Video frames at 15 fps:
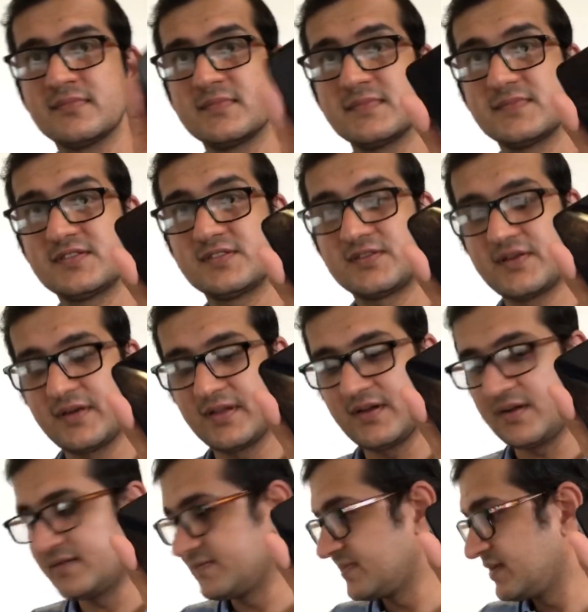It's turning
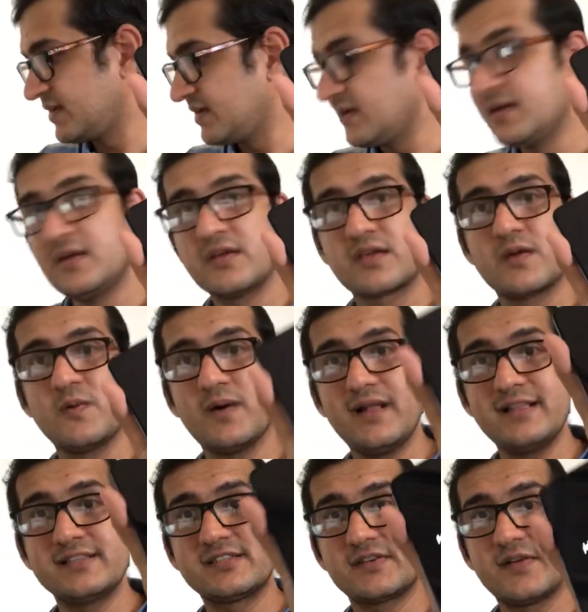on. Okay, while
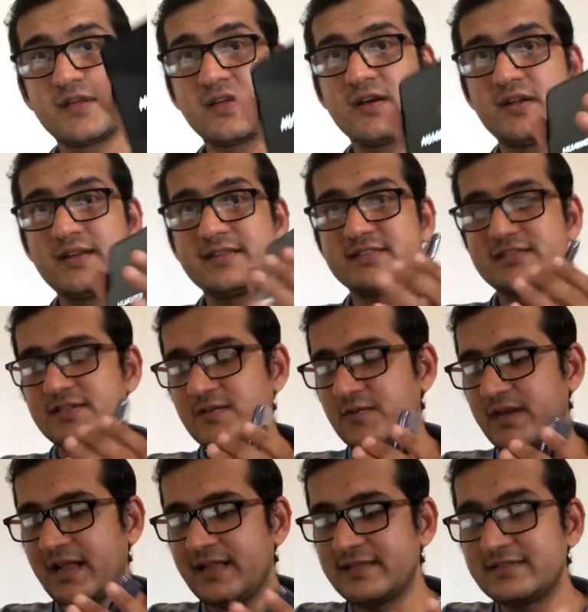it's turning on, let's see
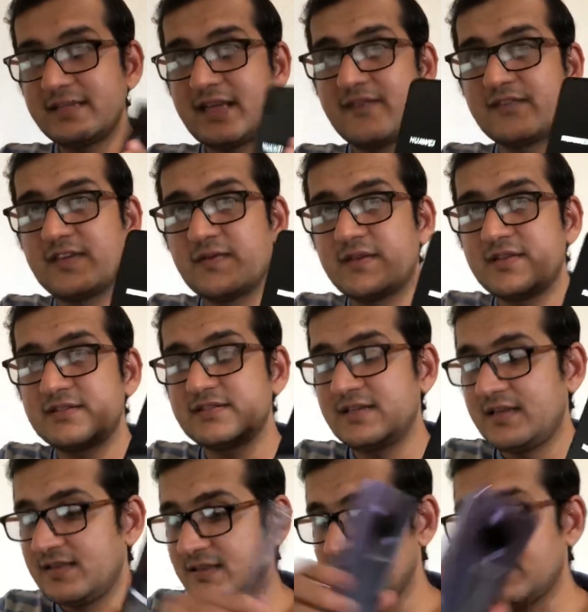what else they have given us
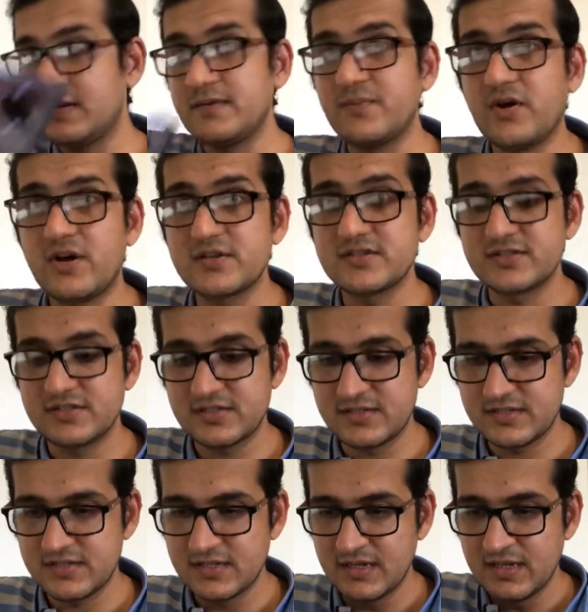in the
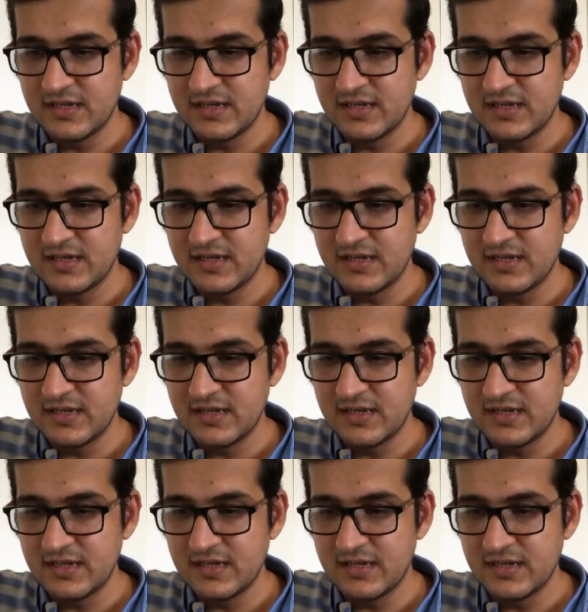box.